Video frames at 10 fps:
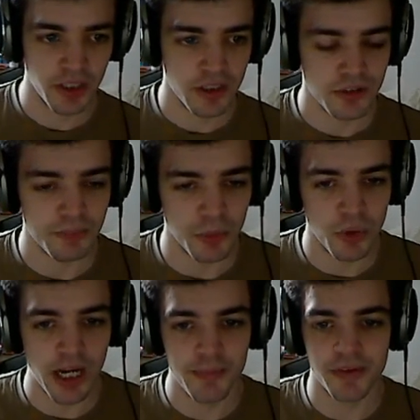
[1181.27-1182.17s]
But what
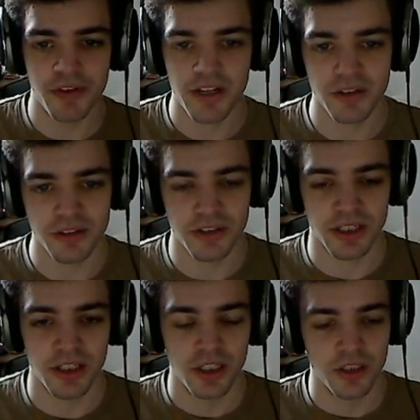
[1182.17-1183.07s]
happens here is
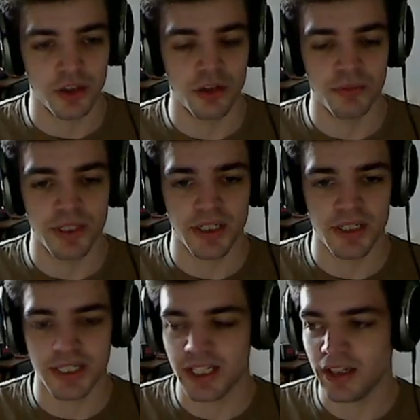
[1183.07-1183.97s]
that you don't get a
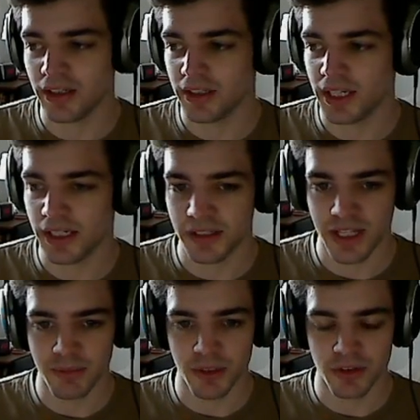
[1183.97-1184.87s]
net gain in
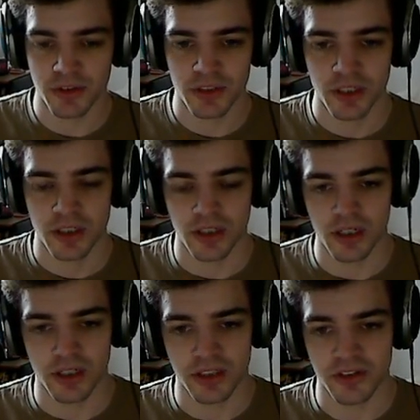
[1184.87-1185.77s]
damage
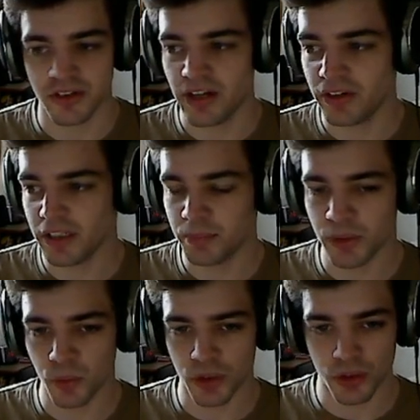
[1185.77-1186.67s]
necessarily, but
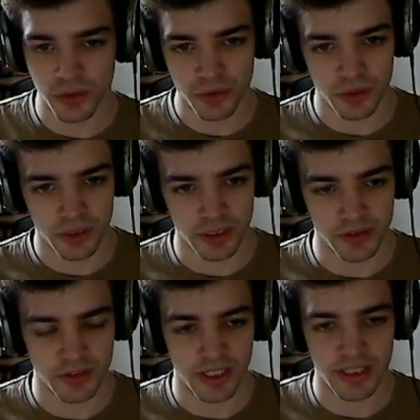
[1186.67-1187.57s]
what you do is
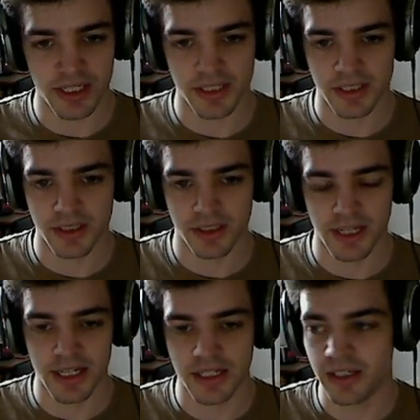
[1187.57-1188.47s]
get a net
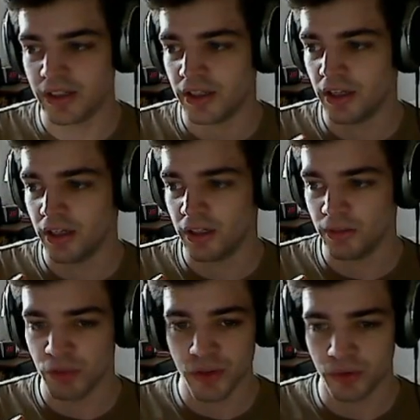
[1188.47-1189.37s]
gain in
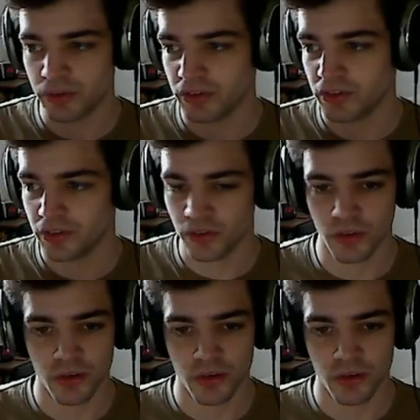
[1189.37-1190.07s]
resources. So